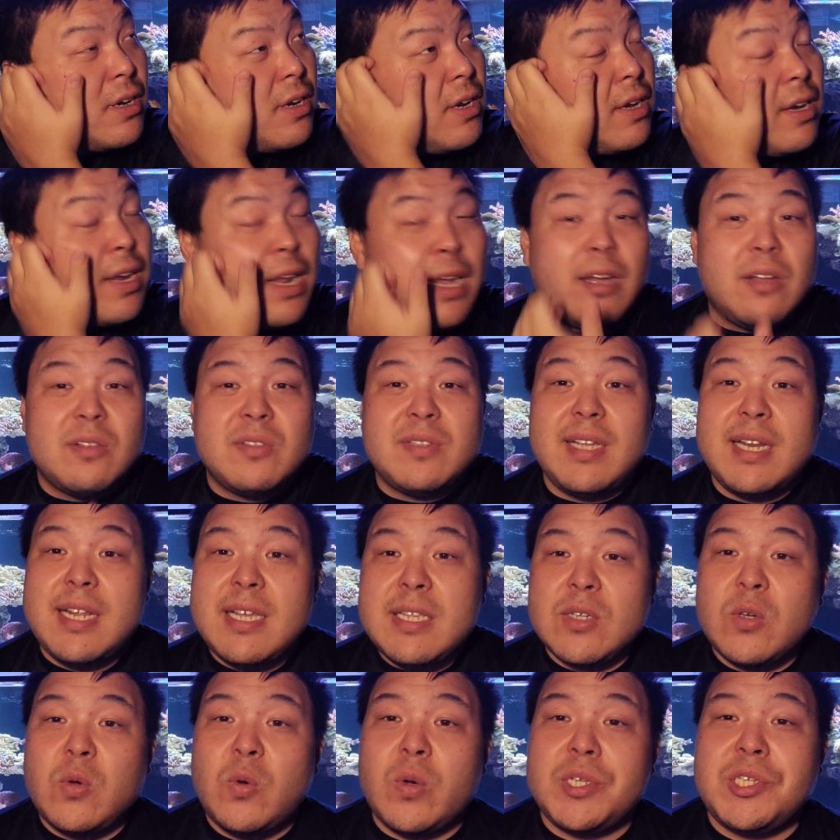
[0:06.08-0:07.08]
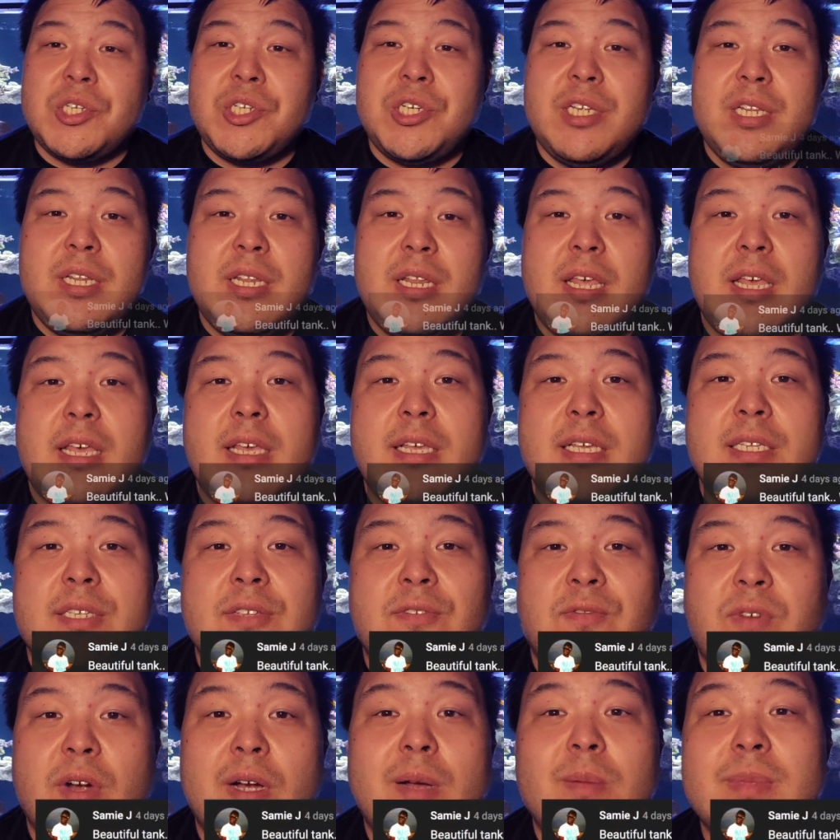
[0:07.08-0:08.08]
Now today's question is
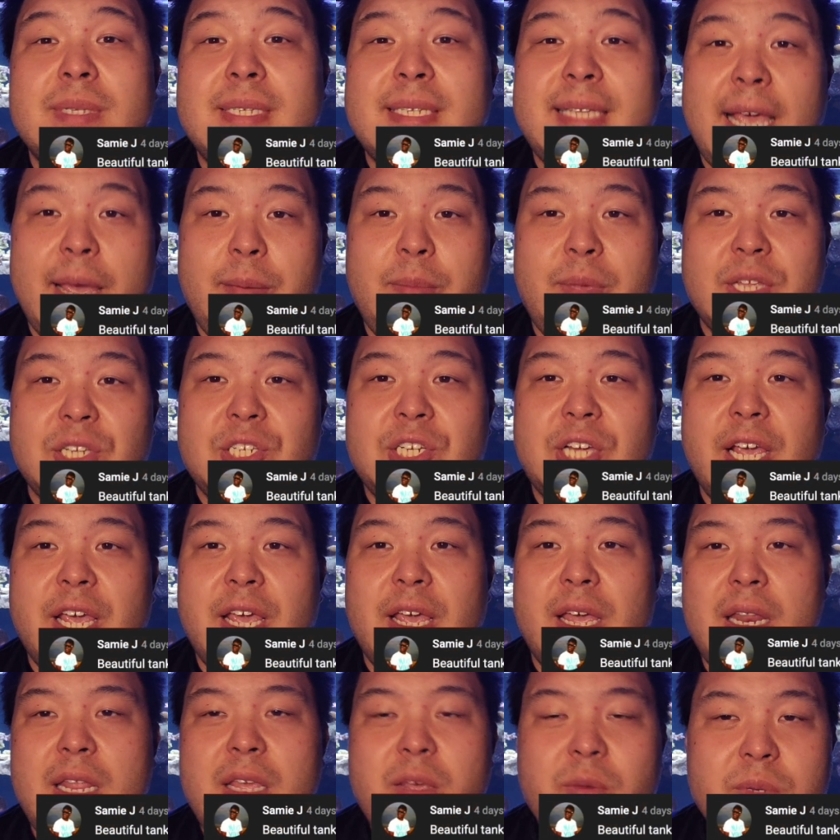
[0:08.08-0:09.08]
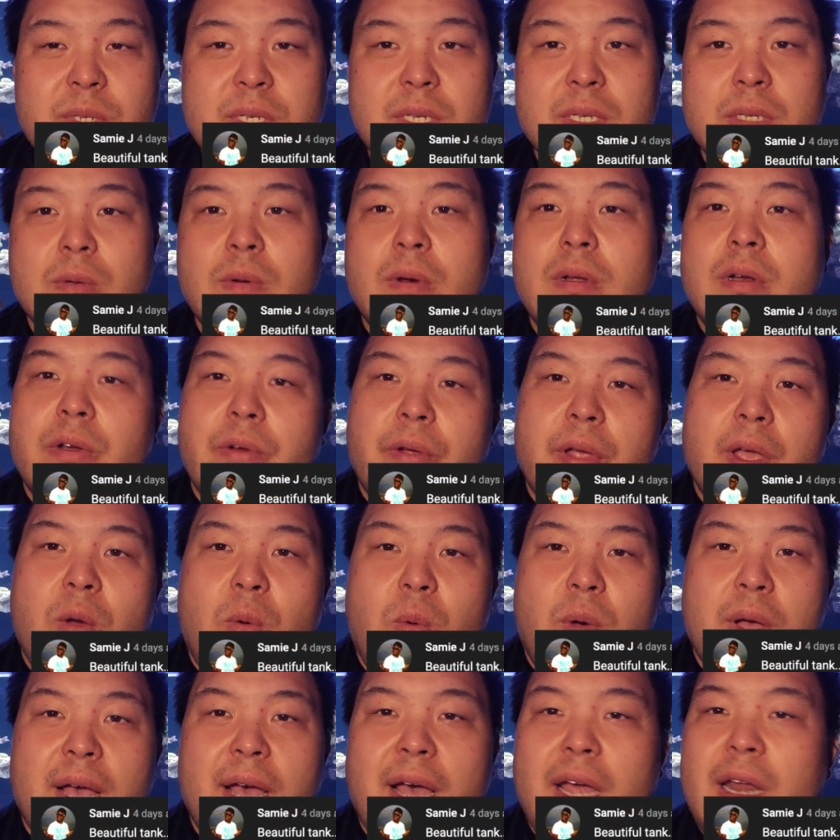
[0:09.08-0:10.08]
from Sammy J, and he was just wondering
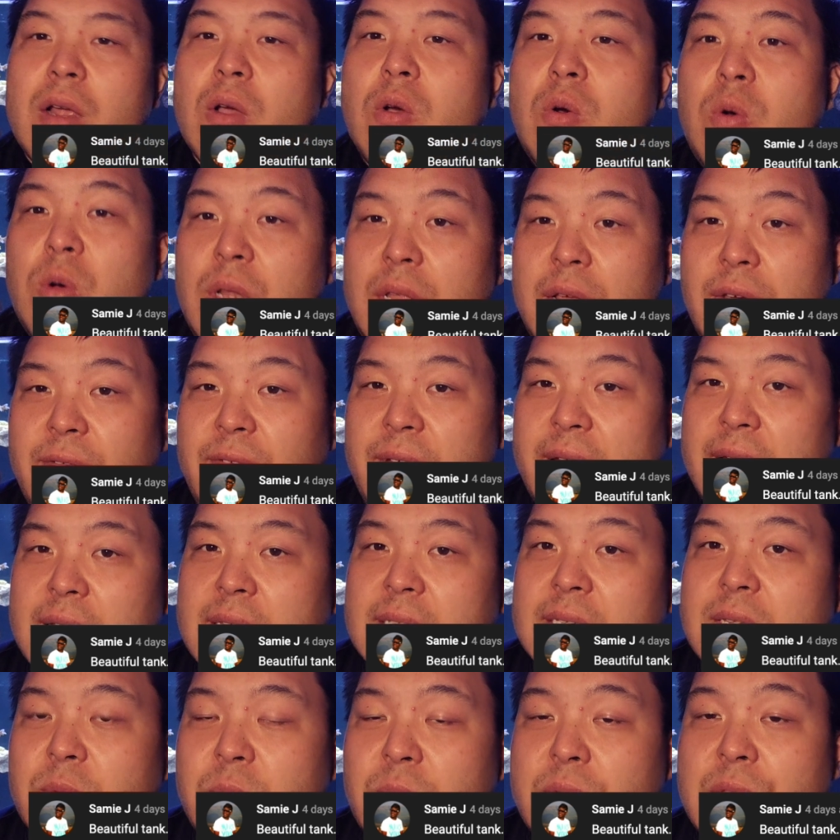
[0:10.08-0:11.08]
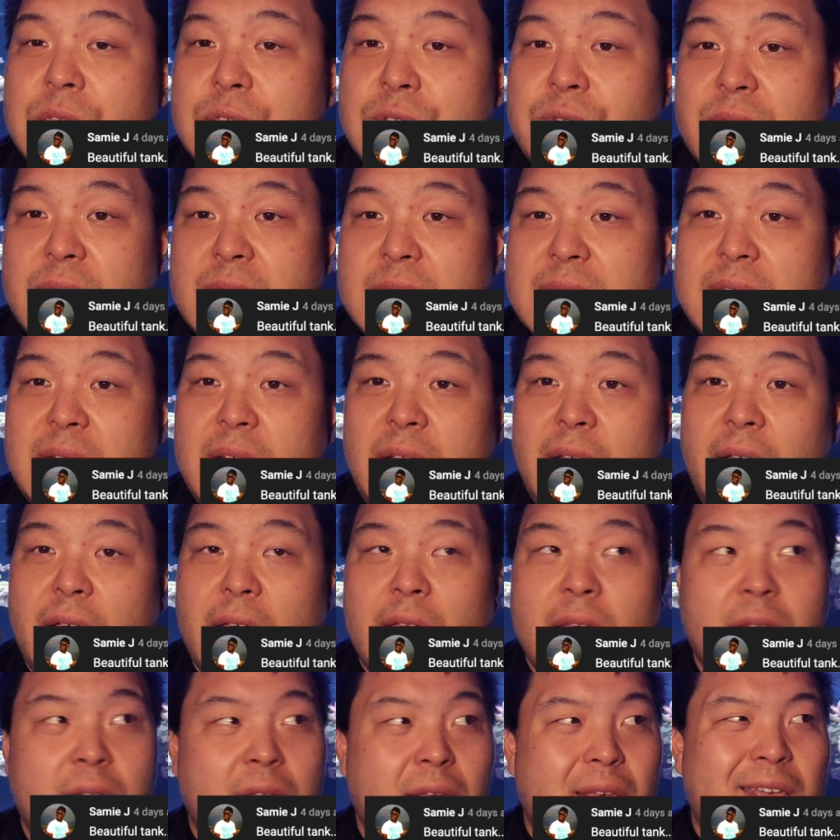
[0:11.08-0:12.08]
what kind of cooling fans that we use for this tank.
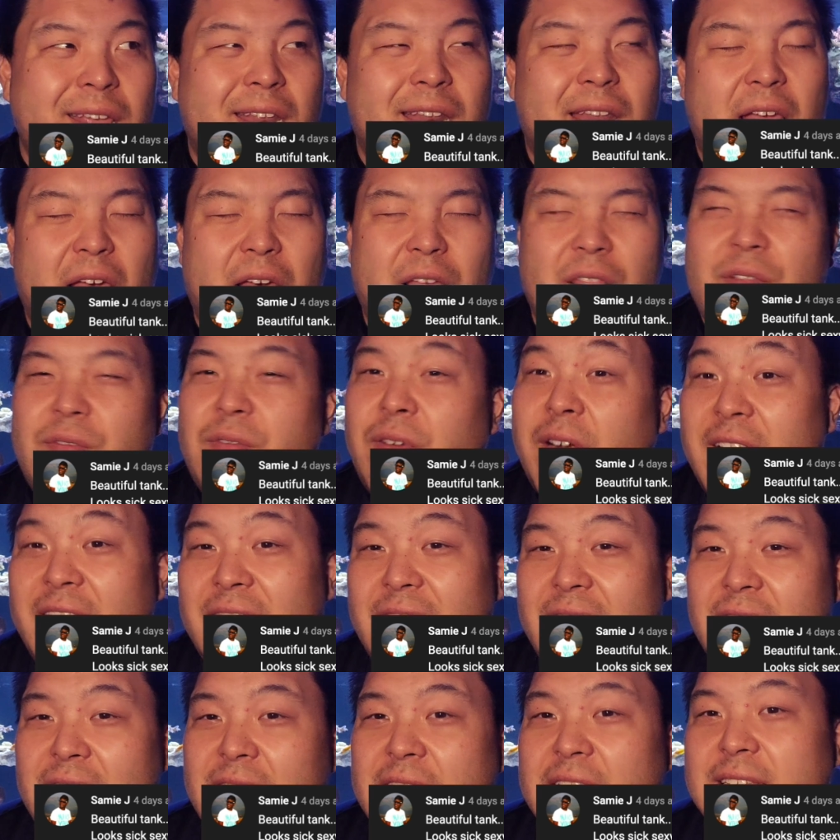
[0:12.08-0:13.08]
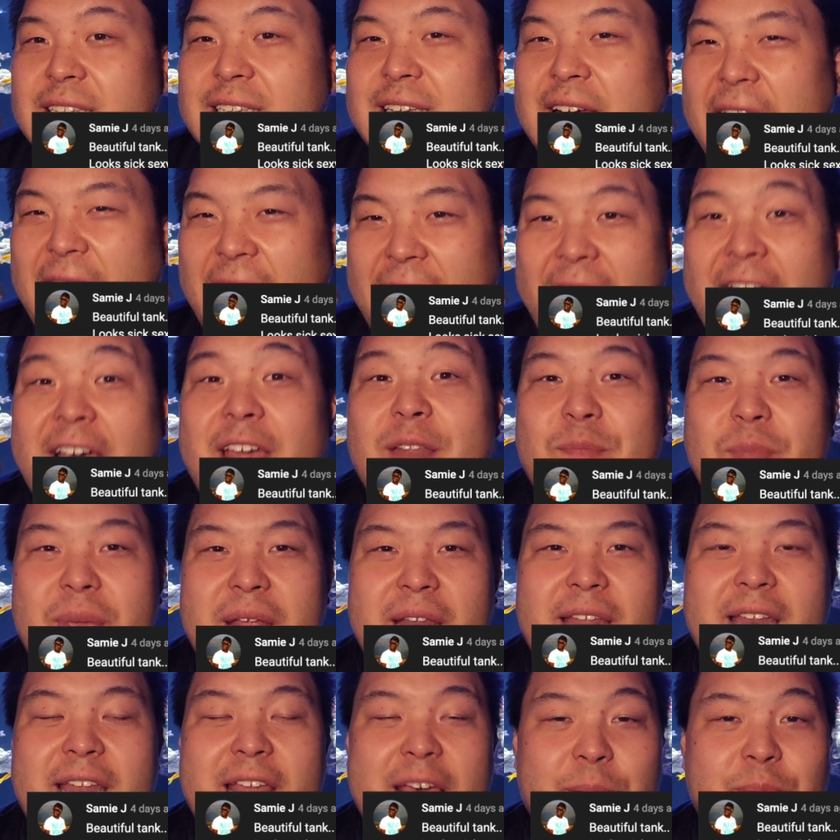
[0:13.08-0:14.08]
Now the funny thing is I had made
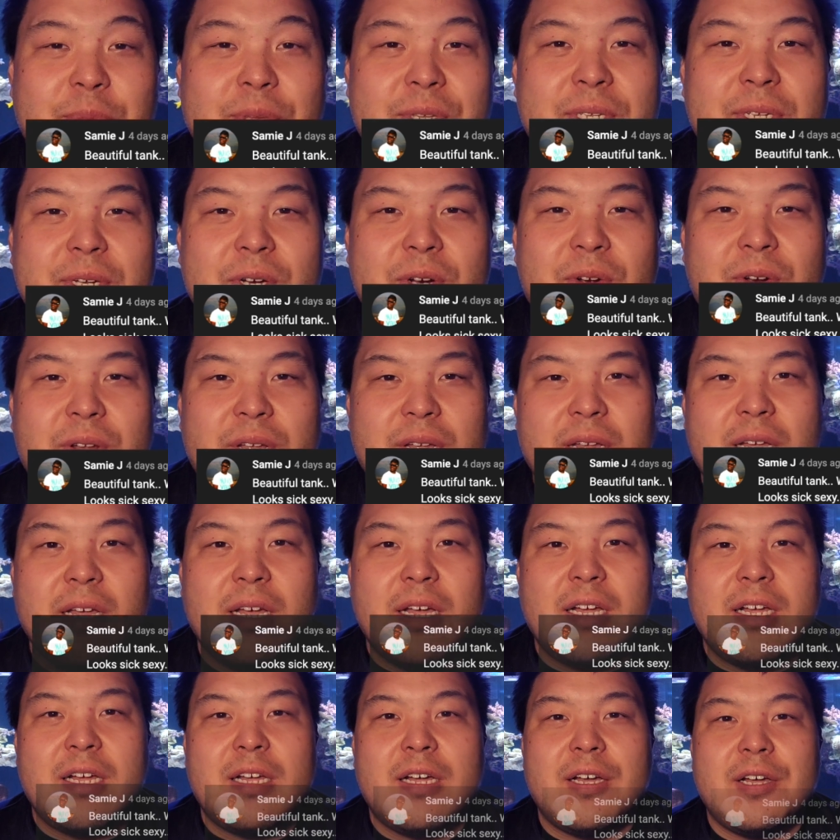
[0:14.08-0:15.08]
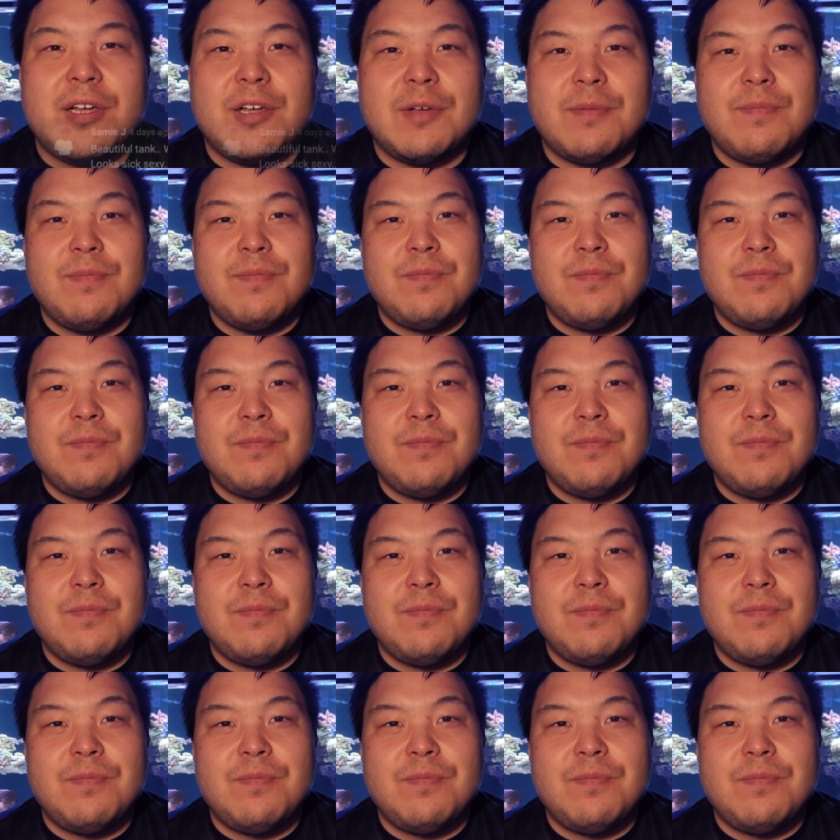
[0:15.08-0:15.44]
an episode about